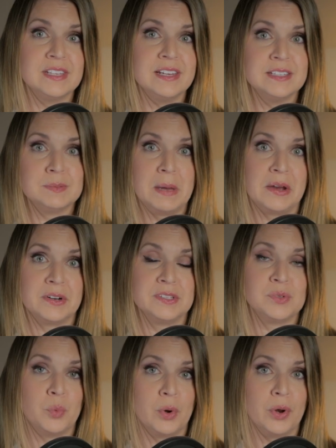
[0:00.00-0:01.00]
that his
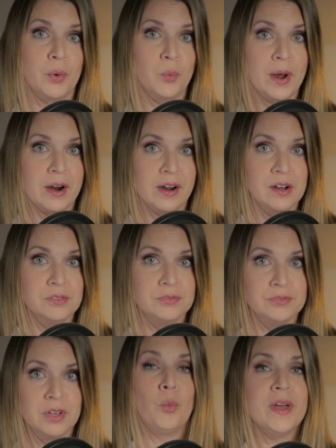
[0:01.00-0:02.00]
parents weren't aware
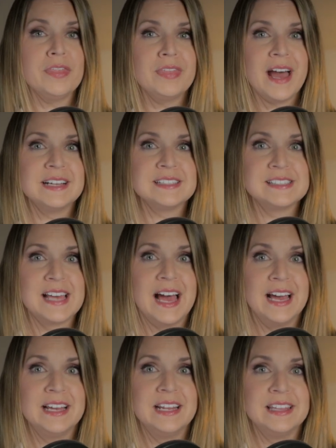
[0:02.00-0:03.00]
of. With that
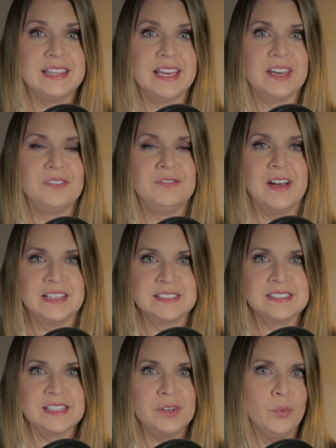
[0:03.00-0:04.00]
said, the
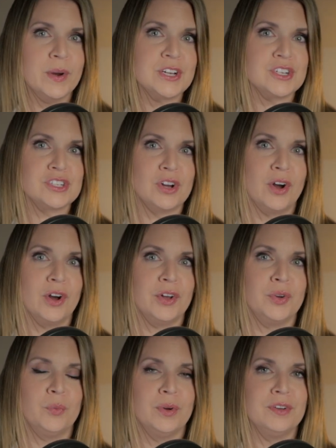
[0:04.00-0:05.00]
events in which
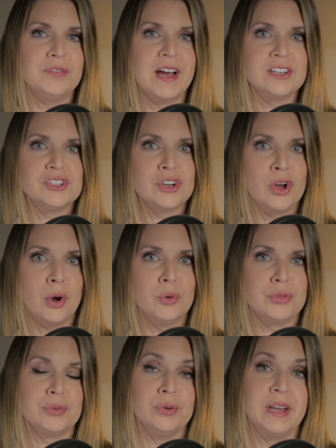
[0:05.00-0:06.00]
Sean would have had to go
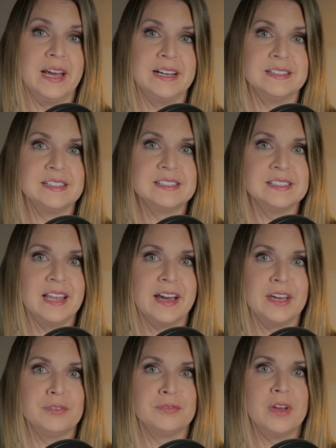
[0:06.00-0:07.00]
through to end his
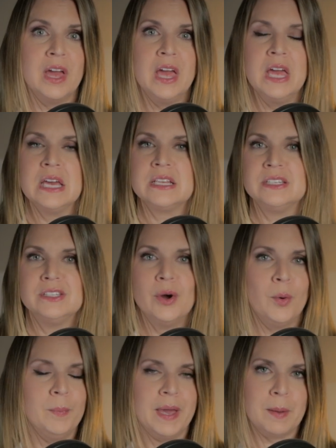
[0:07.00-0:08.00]
life
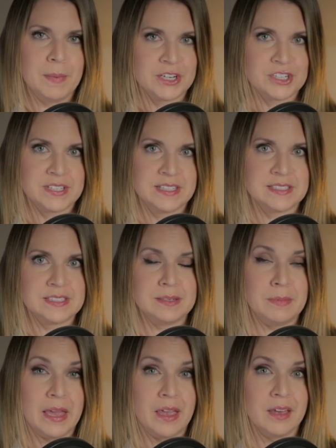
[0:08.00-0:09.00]
don't make much sense
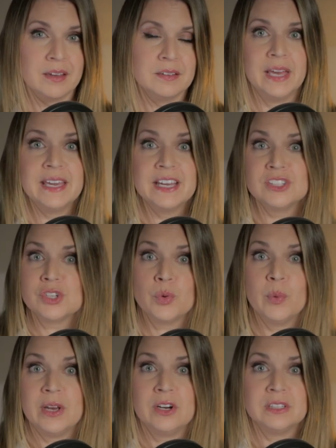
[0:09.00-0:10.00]
to me. And kids are
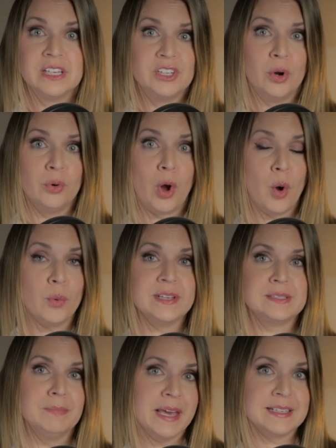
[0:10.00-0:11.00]
weird, they don't
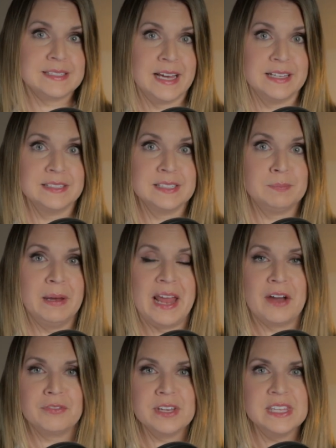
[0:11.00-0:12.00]
always make sense, but
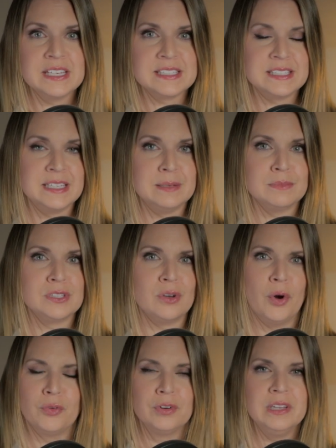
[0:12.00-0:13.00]
everything seems
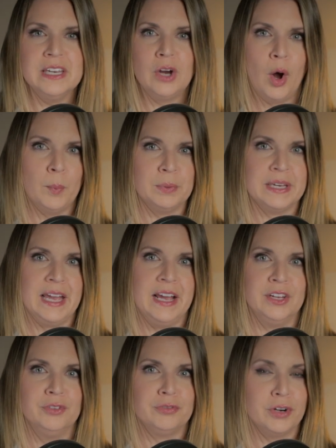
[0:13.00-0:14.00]
overly
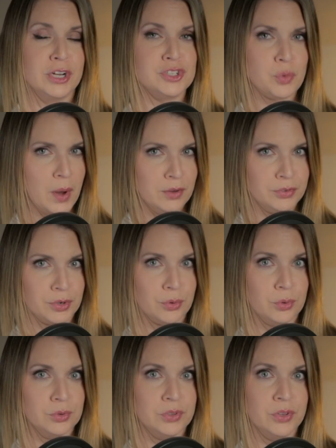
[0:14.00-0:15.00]
complicated for a
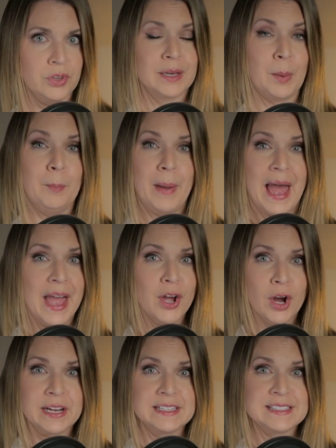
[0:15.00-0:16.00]
12-year-old. Like a bag
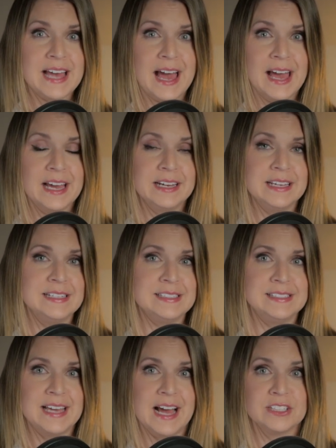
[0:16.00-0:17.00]
on his head,
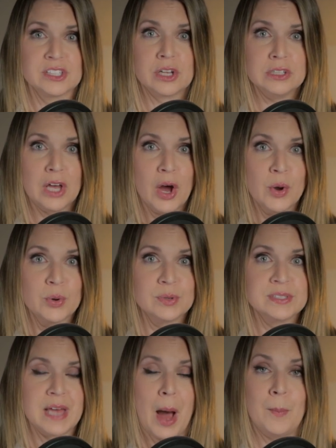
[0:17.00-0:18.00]
his dad's
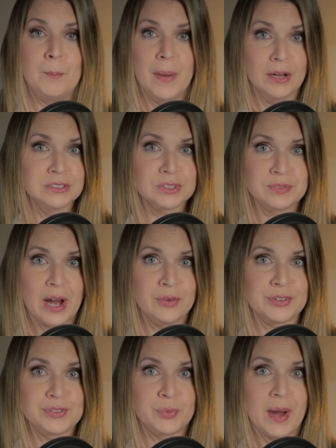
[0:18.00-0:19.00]
clothes, a belt
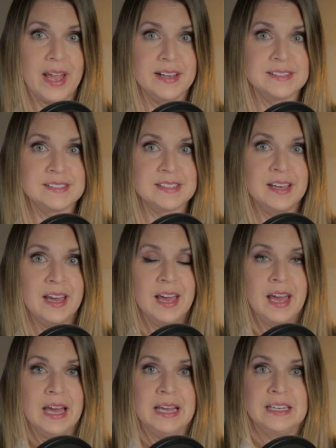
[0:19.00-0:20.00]
around his waist.
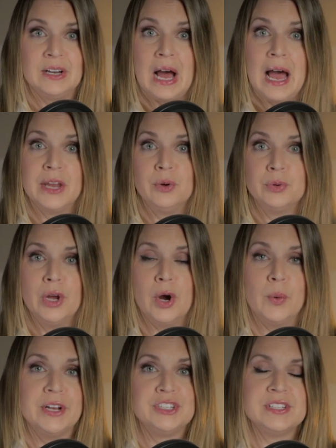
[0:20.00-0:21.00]
Now, I don't
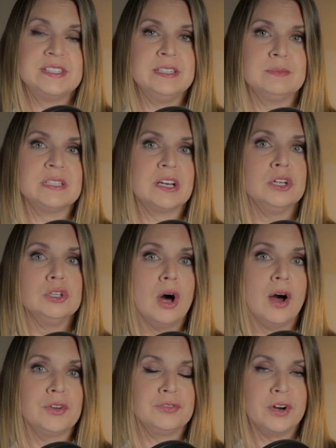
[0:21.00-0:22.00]
know, it just seems like a
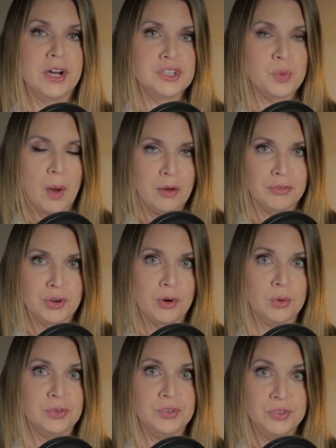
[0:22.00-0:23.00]
lot for a
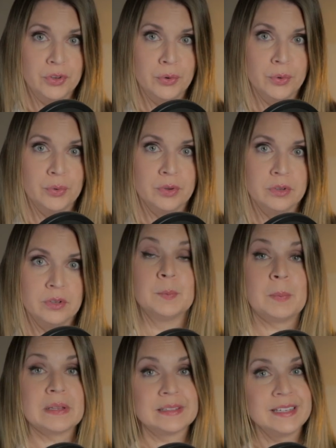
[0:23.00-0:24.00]
12-year-old to do. The
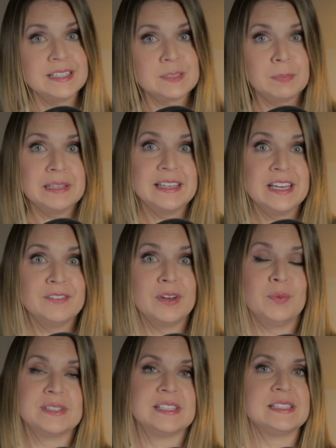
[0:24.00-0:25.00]
police believe
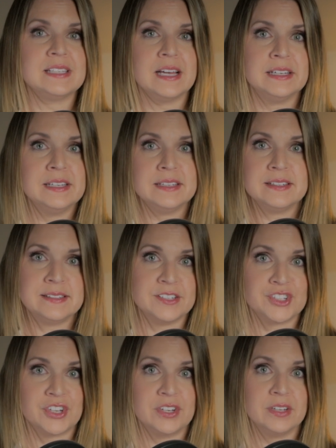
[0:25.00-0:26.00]
it was a sudden
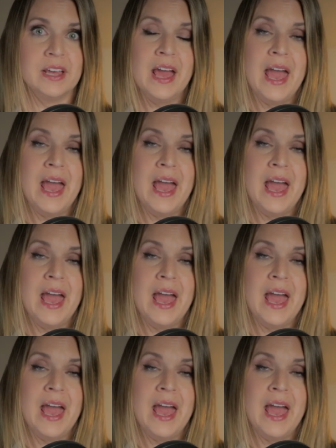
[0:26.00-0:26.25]
decision,